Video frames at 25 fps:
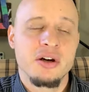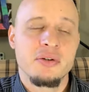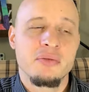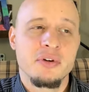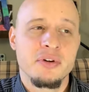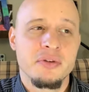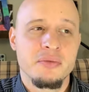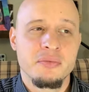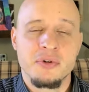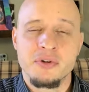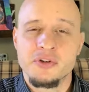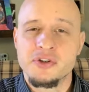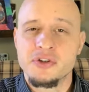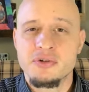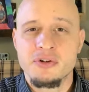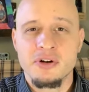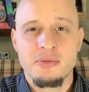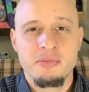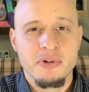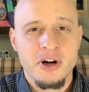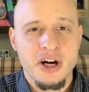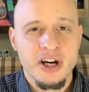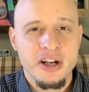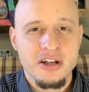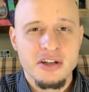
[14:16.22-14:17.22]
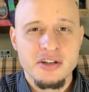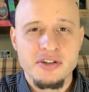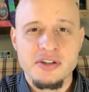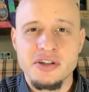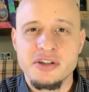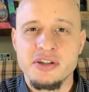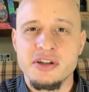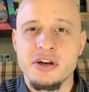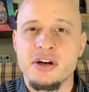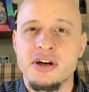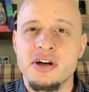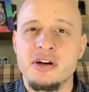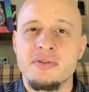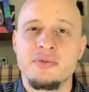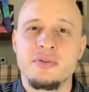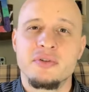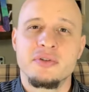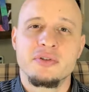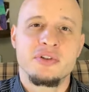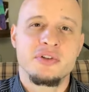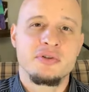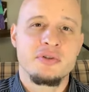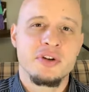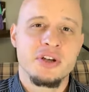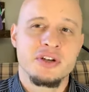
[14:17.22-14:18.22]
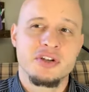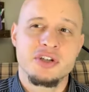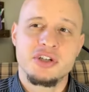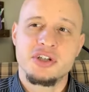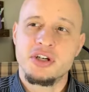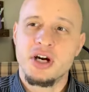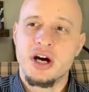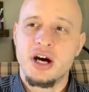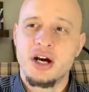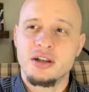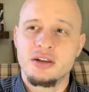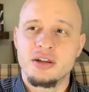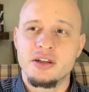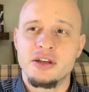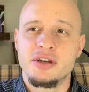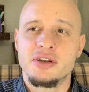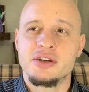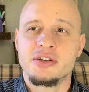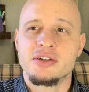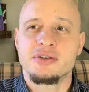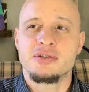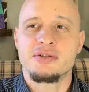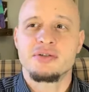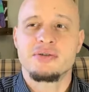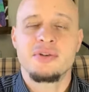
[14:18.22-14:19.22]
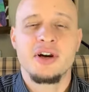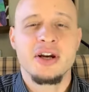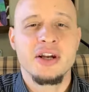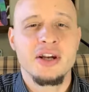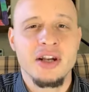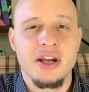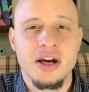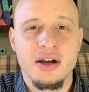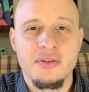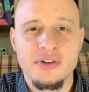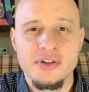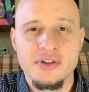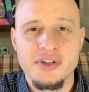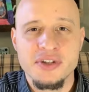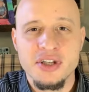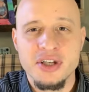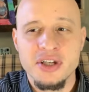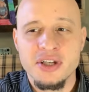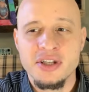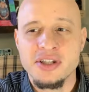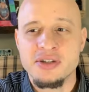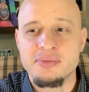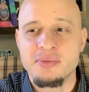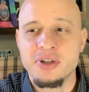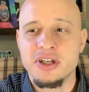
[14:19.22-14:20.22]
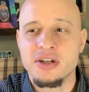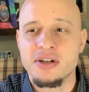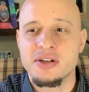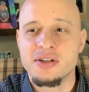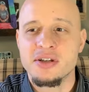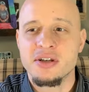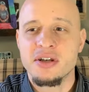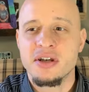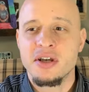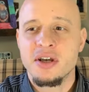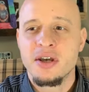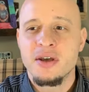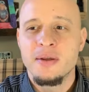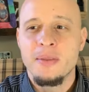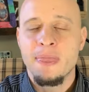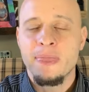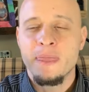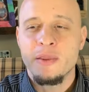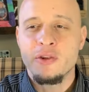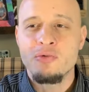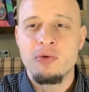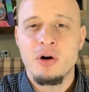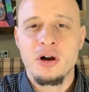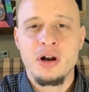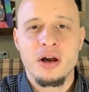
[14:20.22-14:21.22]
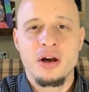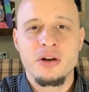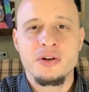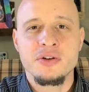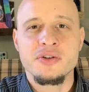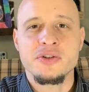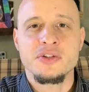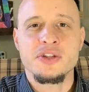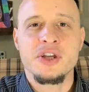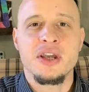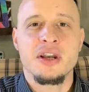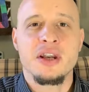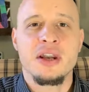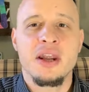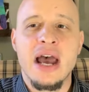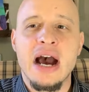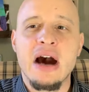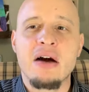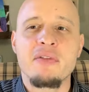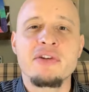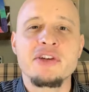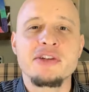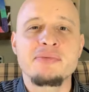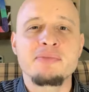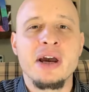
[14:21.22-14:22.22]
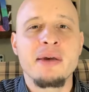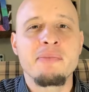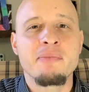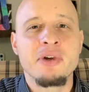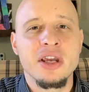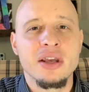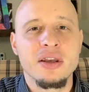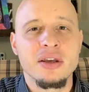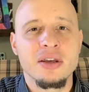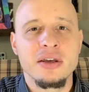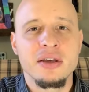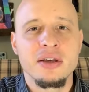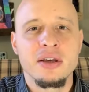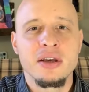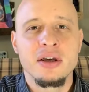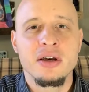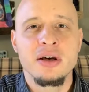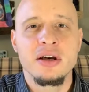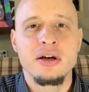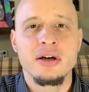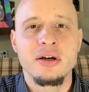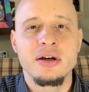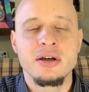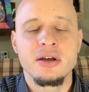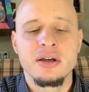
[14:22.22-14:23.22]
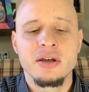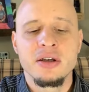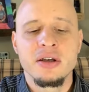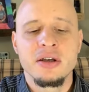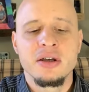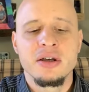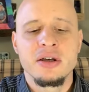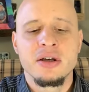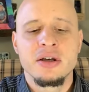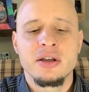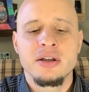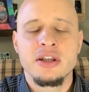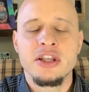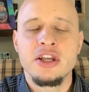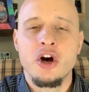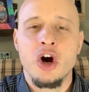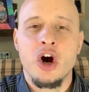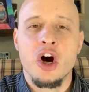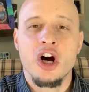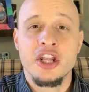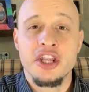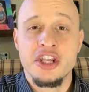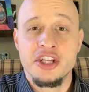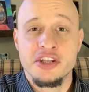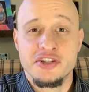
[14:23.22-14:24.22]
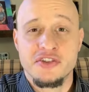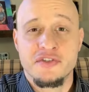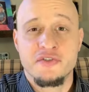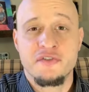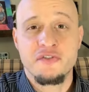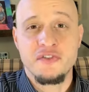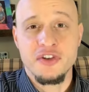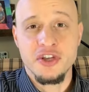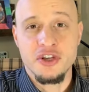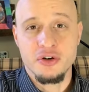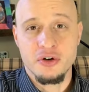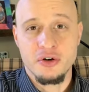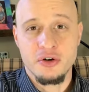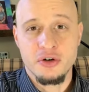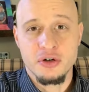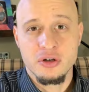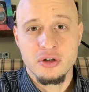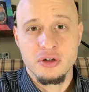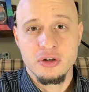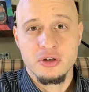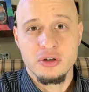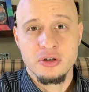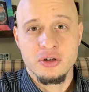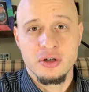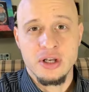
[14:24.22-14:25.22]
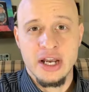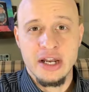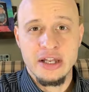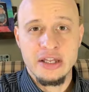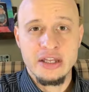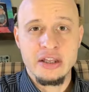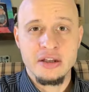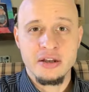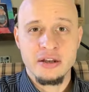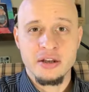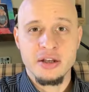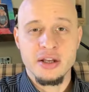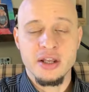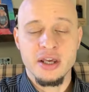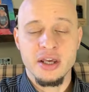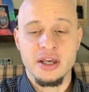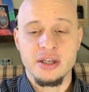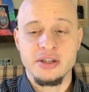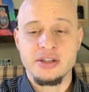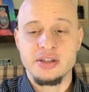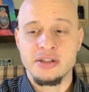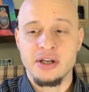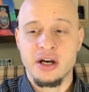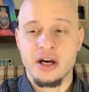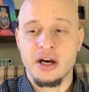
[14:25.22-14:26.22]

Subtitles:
with script writing and stuff, or doing a shot list or writing out the scenes, because you want to understand how this might make the audience feel at the end of the day.